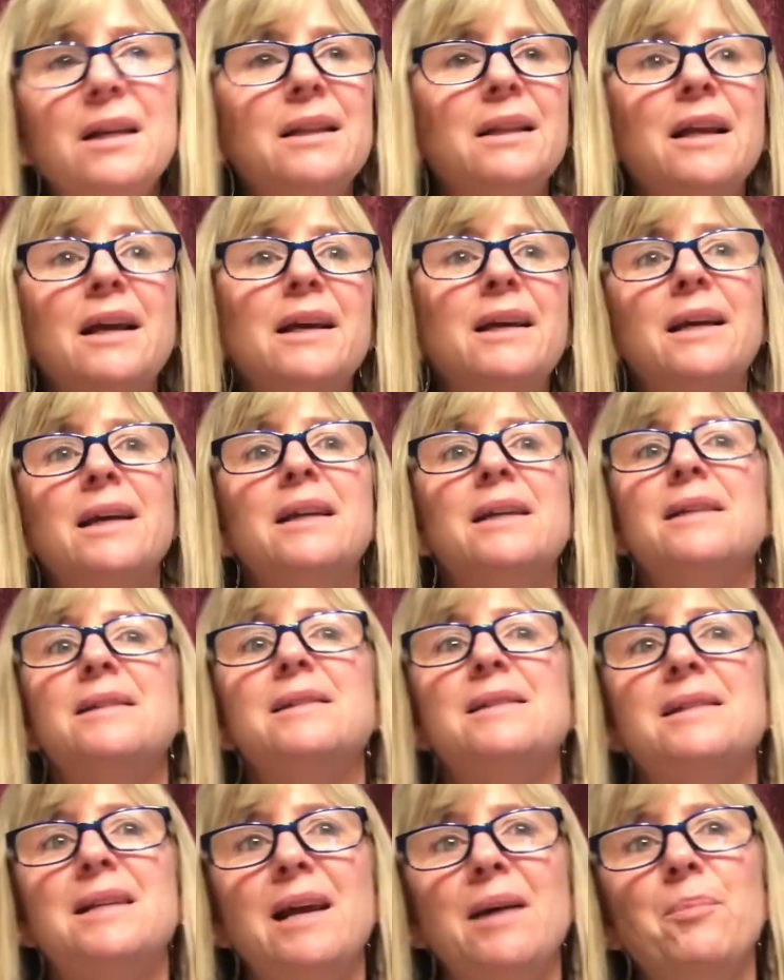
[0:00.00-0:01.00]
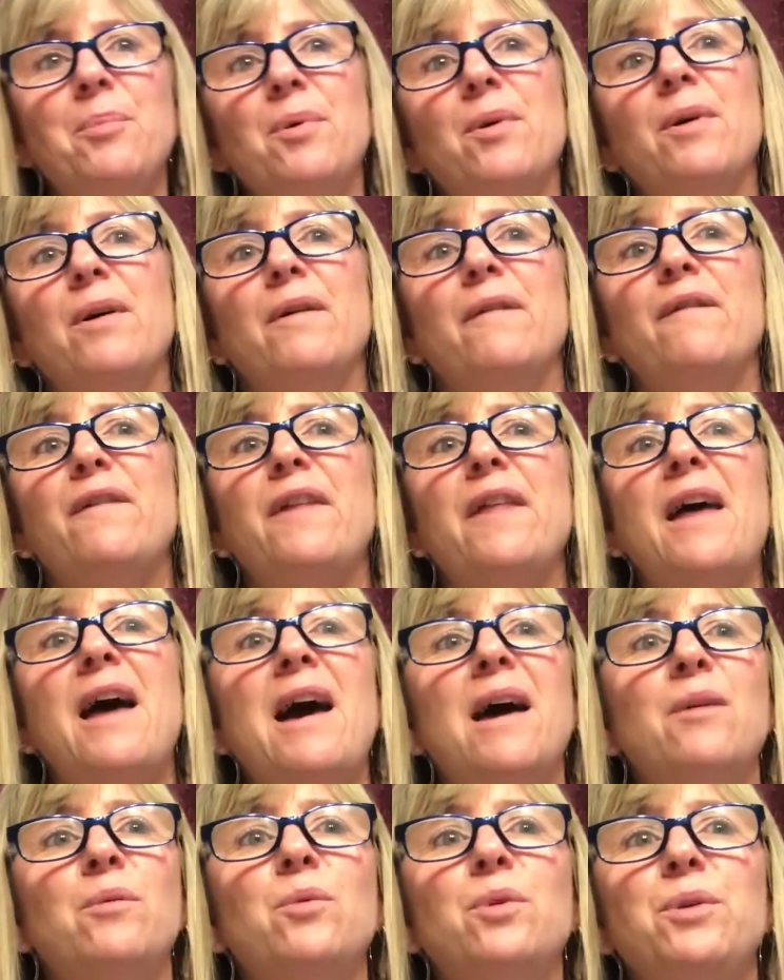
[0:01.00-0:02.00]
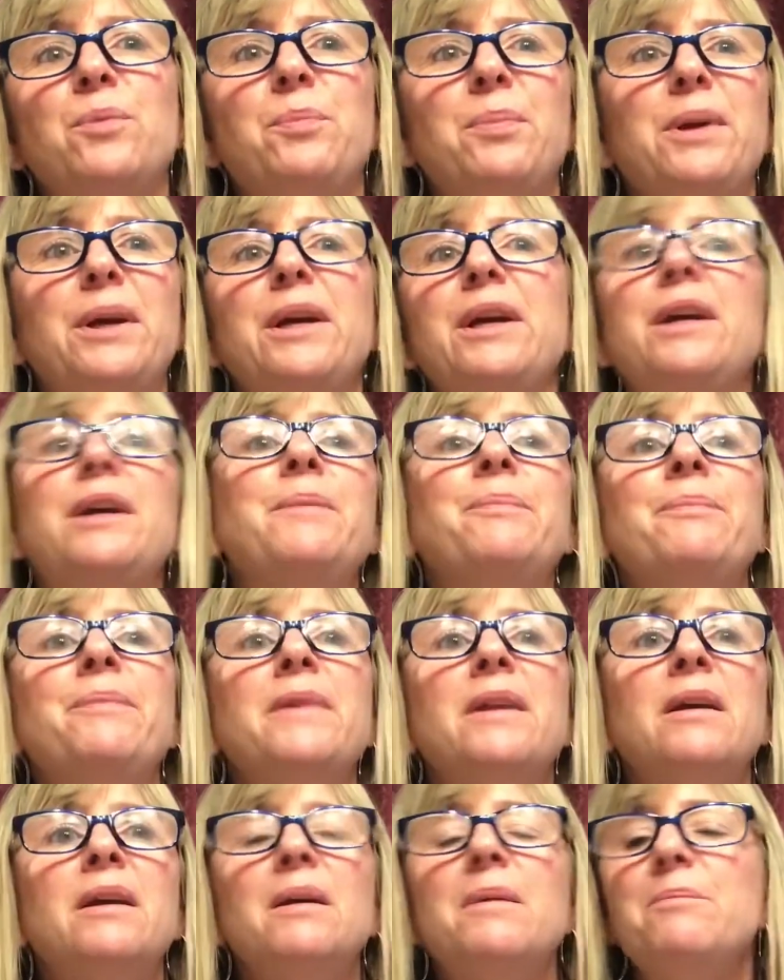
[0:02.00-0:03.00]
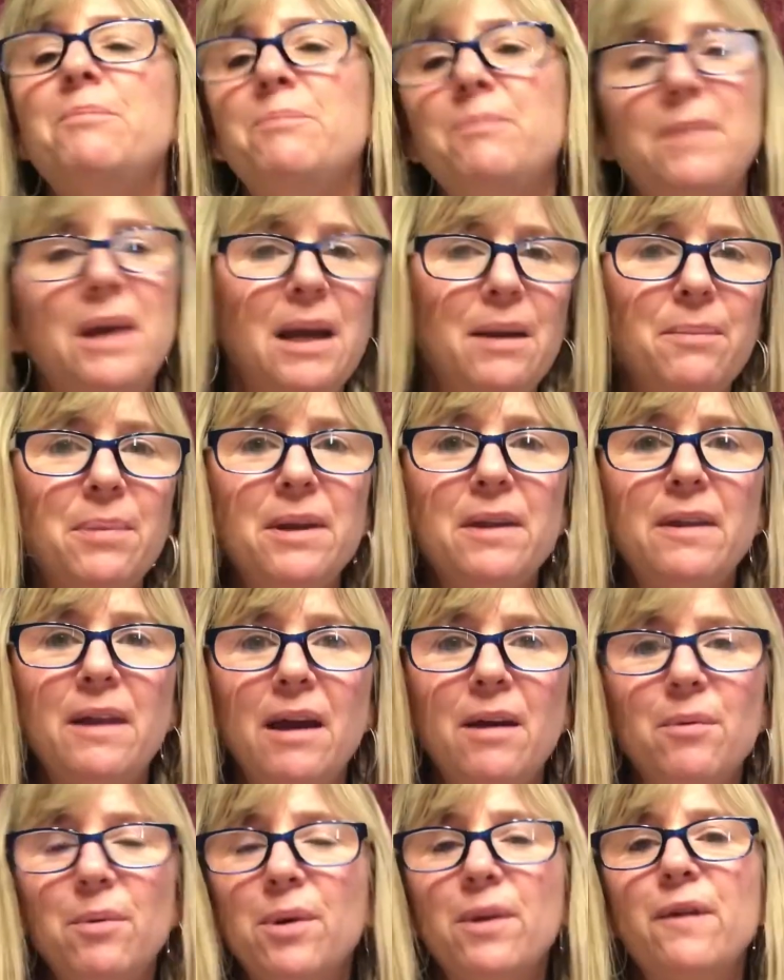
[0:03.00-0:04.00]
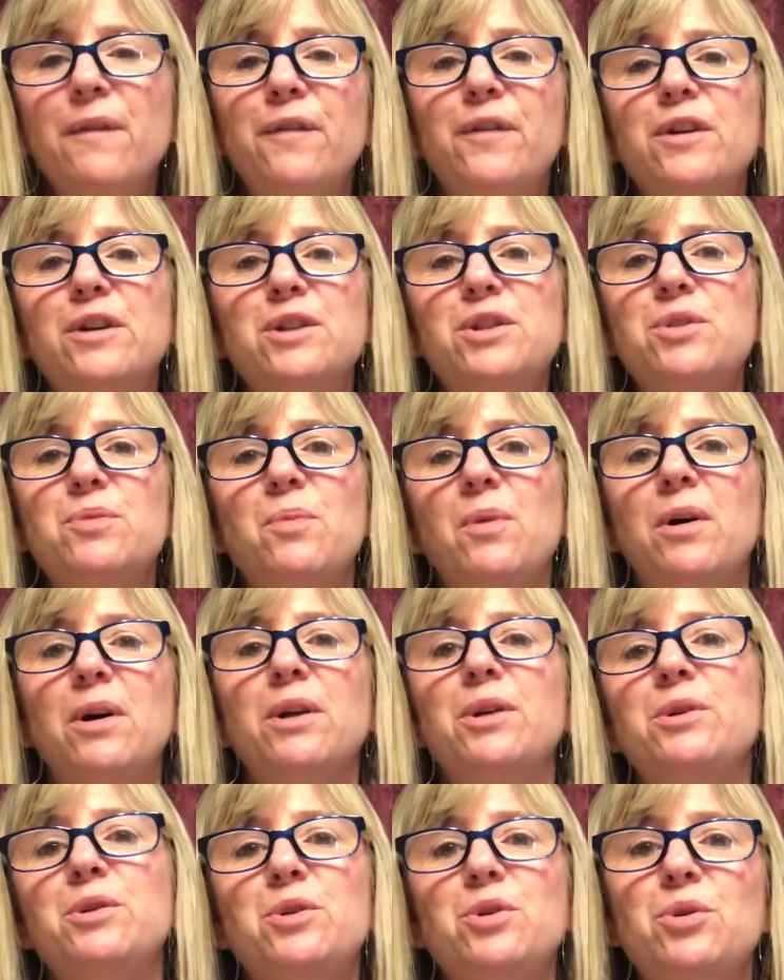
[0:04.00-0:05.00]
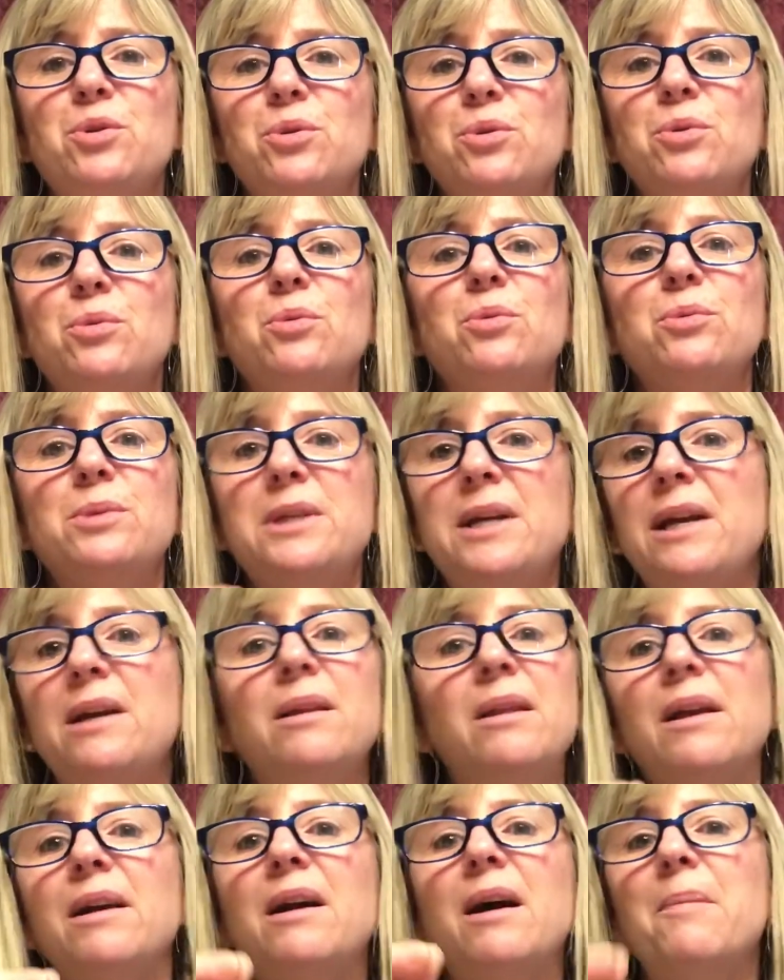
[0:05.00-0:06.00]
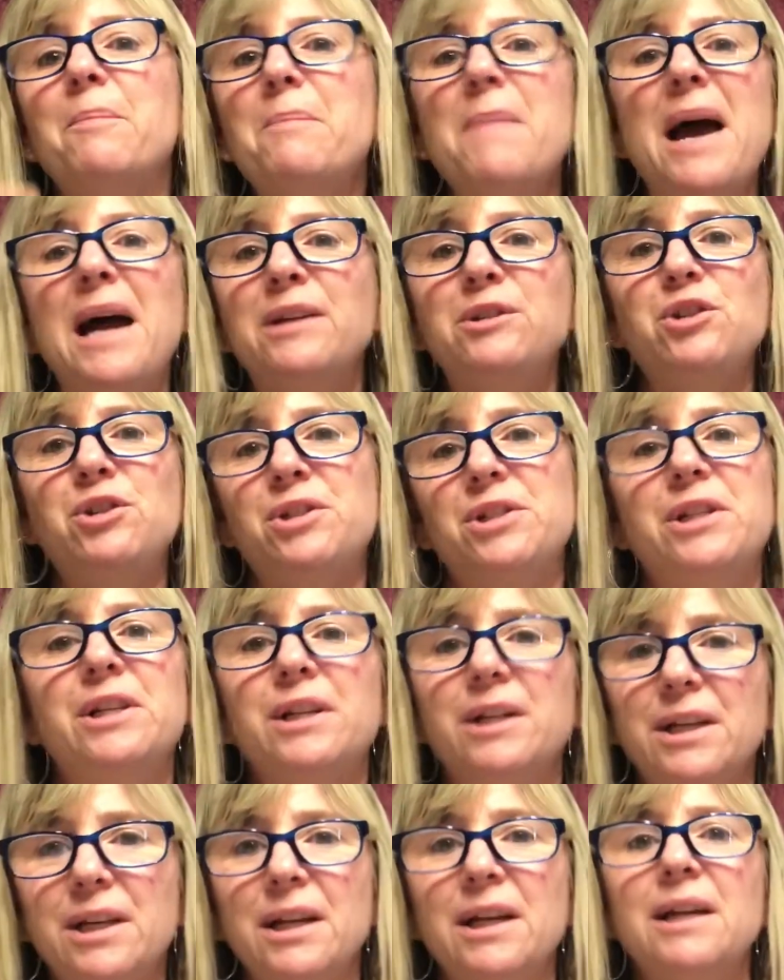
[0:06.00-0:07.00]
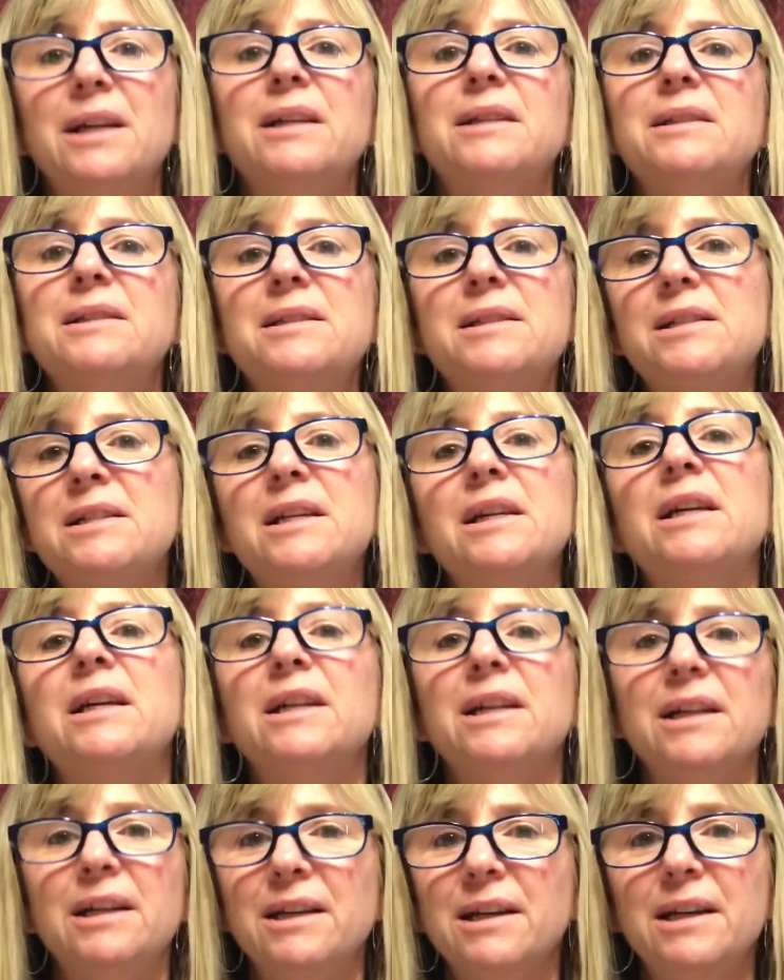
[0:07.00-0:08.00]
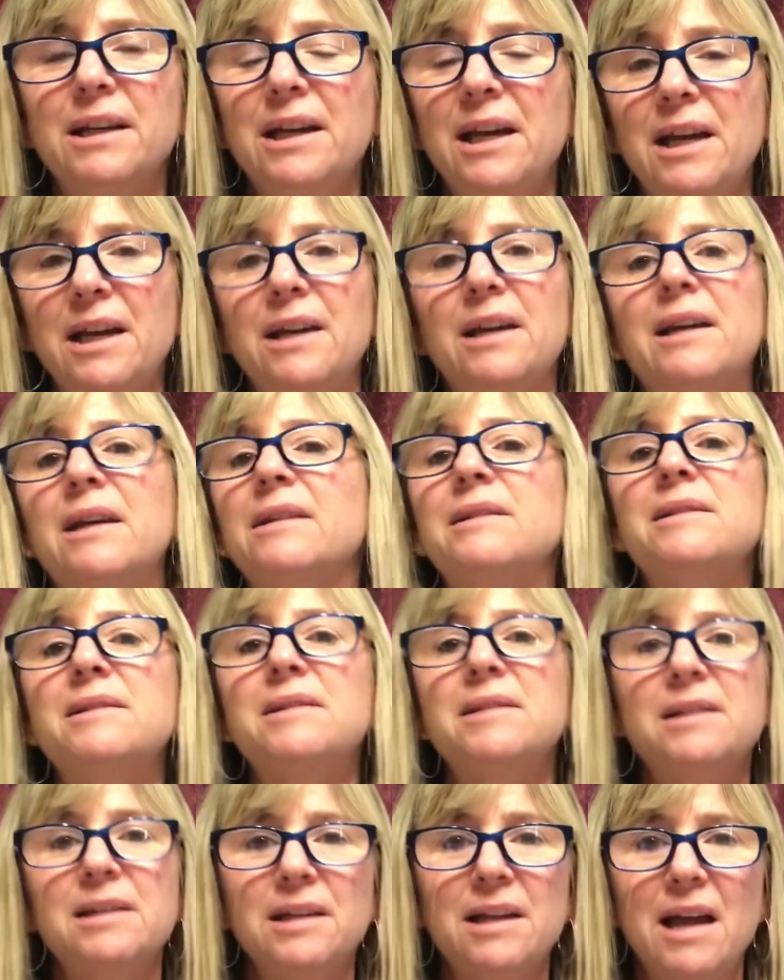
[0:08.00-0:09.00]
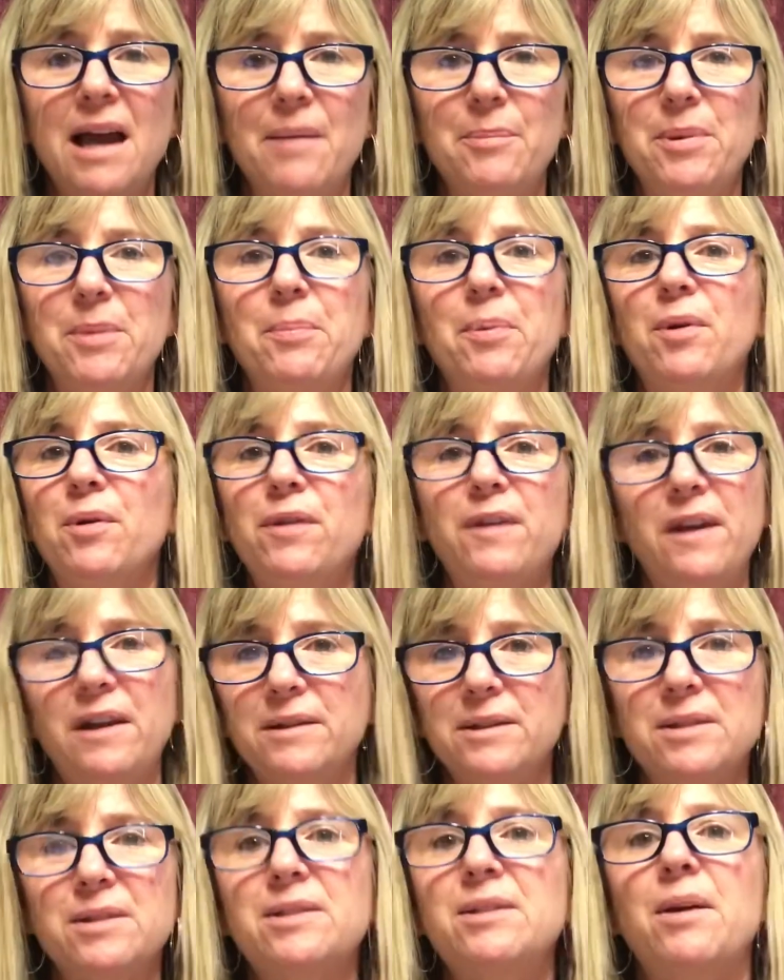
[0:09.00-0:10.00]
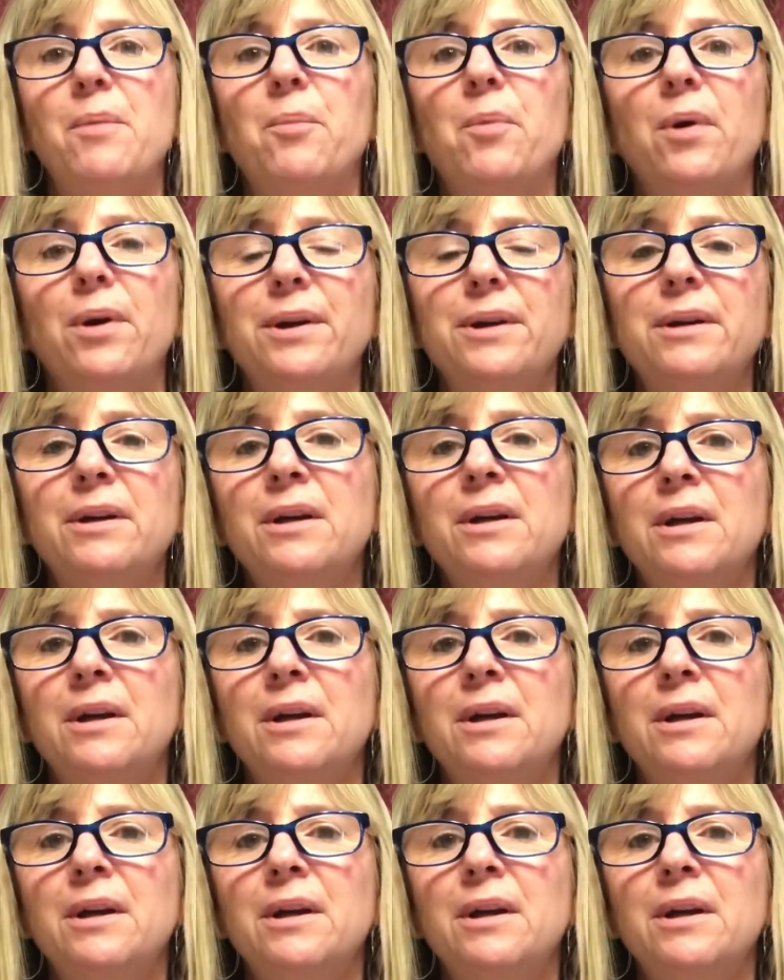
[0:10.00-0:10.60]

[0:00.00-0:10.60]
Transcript: Like an example of that would be maybe they were the first one to take like a matchstick and stick it in a cake and sing happy birthday to someone,